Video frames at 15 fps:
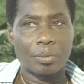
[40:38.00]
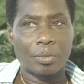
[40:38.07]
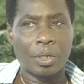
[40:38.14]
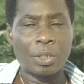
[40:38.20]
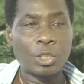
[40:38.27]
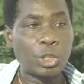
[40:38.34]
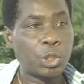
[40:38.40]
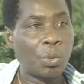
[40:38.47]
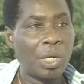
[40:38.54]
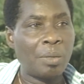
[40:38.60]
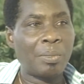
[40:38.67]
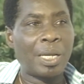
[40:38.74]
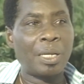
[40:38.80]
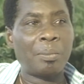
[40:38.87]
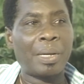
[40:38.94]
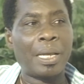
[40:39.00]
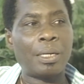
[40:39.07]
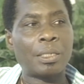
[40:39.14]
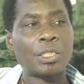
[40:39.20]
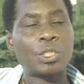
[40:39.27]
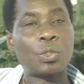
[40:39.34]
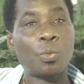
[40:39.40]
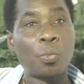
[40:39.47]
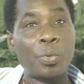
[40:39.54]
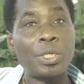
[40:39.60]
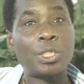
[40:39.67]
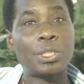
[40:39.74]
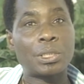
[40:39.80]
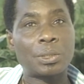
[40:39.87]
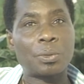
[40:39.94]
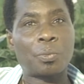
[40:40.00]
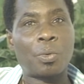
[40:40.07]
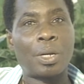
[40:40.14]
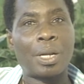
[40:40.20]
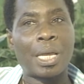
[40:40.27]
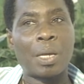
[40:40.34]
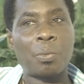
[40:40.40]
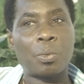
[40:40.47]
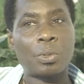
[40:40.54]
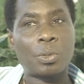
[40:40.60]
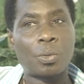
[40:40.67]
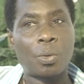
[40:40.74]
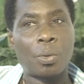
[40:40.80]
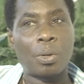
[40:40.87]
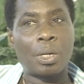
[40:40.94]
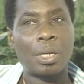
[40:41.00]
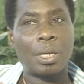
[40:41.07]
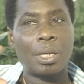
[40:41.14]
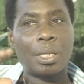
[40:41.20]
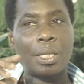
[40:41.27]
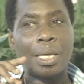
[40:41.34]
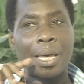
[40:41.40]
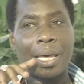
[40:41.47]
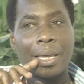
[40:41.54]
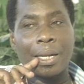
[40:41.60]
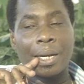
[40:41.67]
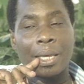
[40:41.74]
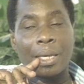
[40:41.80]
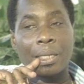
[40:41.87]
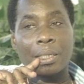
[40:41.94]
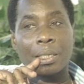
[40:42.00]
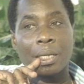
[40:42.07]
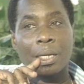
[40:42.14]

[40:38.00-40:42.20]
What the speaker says: unsure in my mind as to which one I would call the highlight.